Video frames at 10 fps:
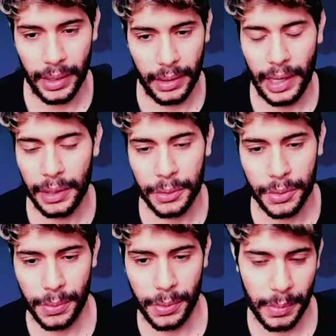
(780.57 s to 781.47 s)

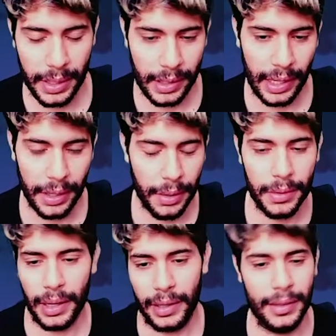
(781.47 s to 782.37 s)
Landorus would be
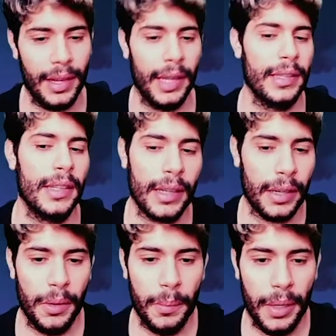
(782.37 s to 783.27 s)
KO'd. I didn't
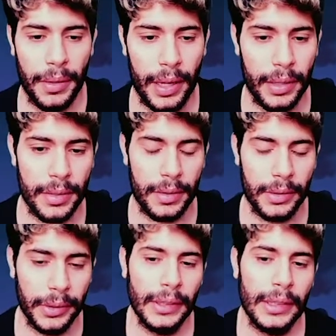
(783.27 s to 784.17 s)
care about that.
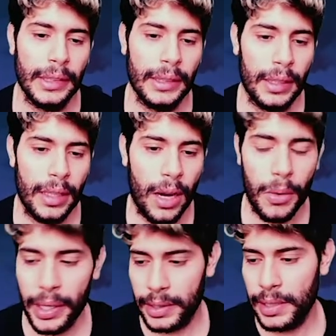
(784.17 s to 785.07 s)
So, all
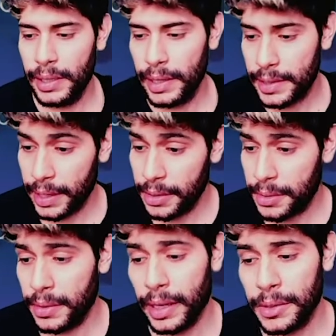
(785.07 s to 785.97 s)
right, let's get into
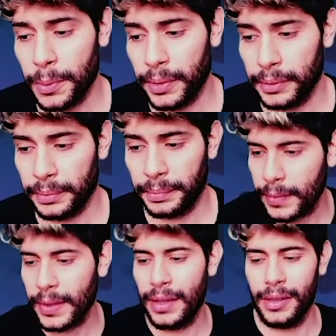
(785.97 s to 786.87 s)
the next one.
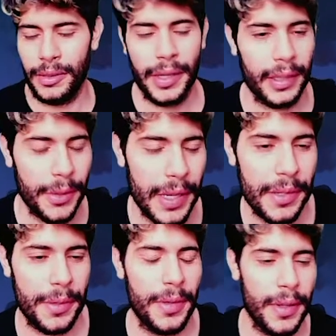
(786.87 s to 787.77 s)
All right, going
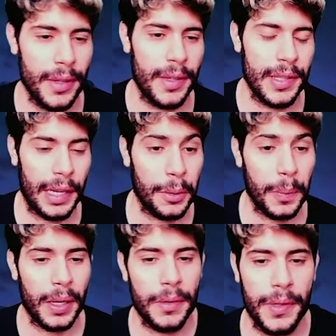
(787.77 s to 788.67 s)
into the second
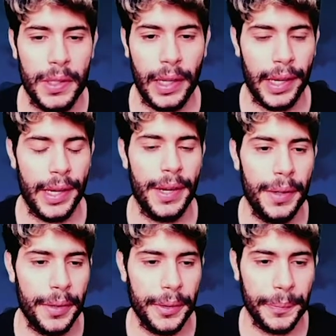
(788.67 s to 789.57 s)
battle of the day
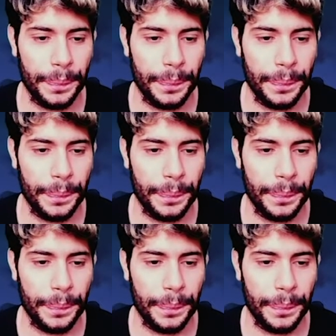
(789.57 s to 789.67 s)
here.